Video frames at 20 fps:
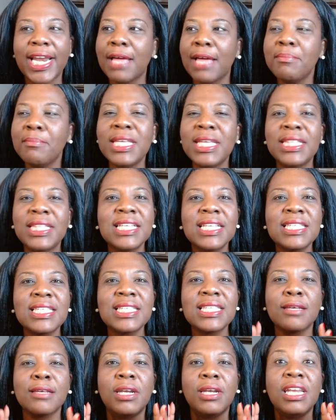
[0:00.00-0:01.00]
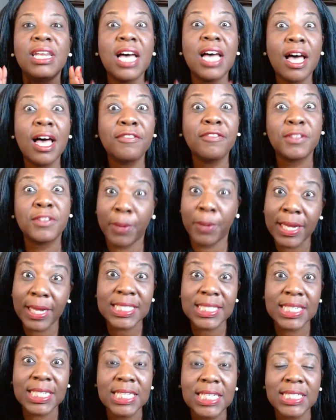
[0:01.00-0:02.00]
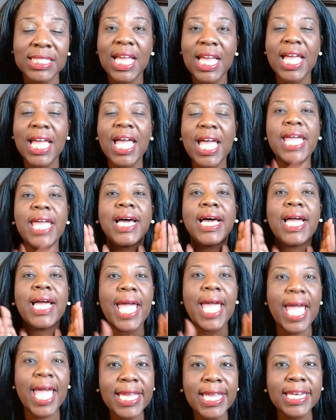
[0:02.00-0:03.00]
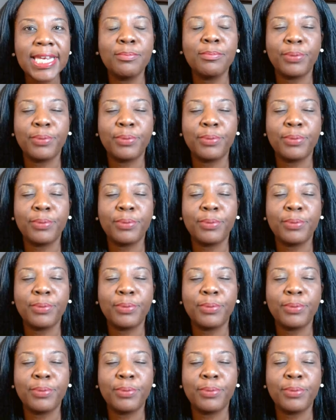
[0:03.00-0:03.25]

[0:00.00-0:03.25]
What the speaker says: I mean, this is a loved president and a hated